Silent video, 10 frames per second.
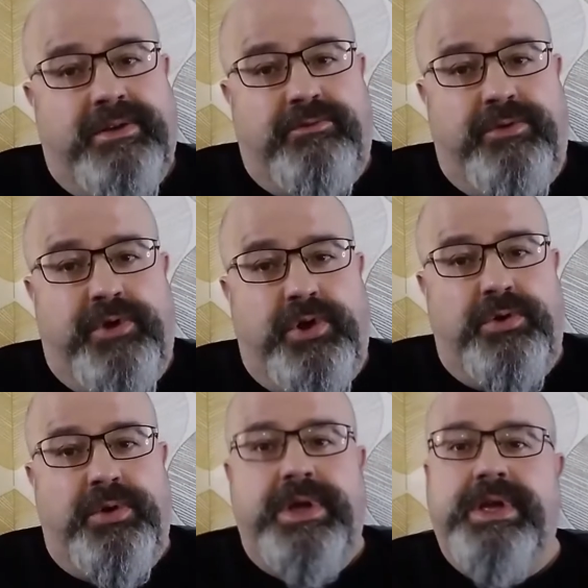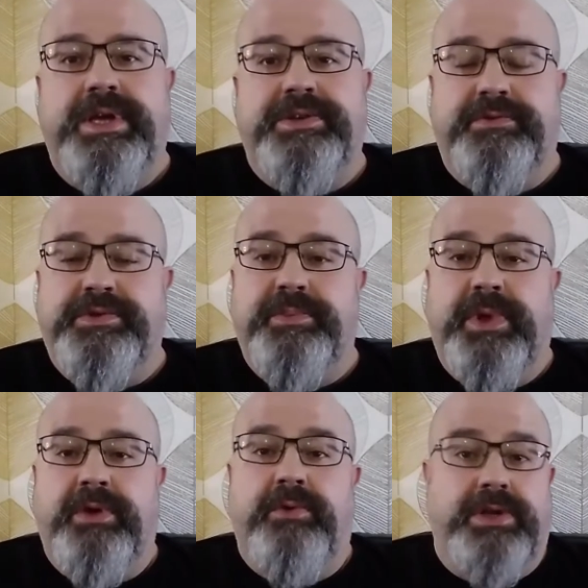review is of
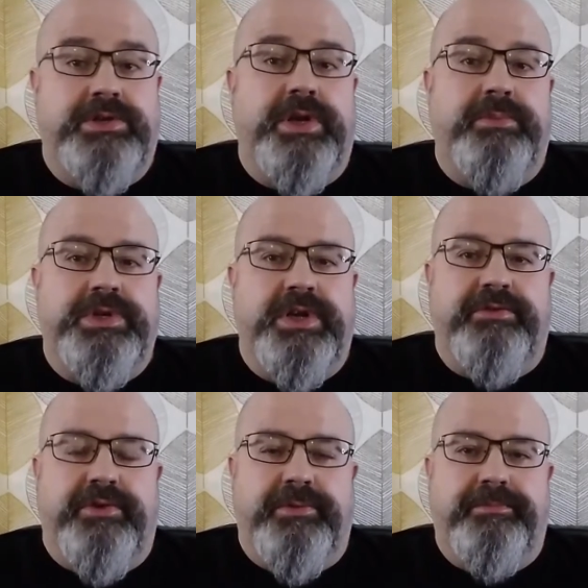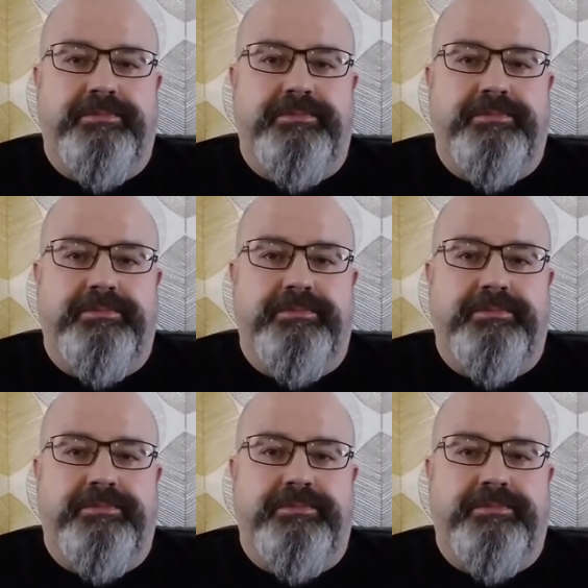something quite cheap and cheerful.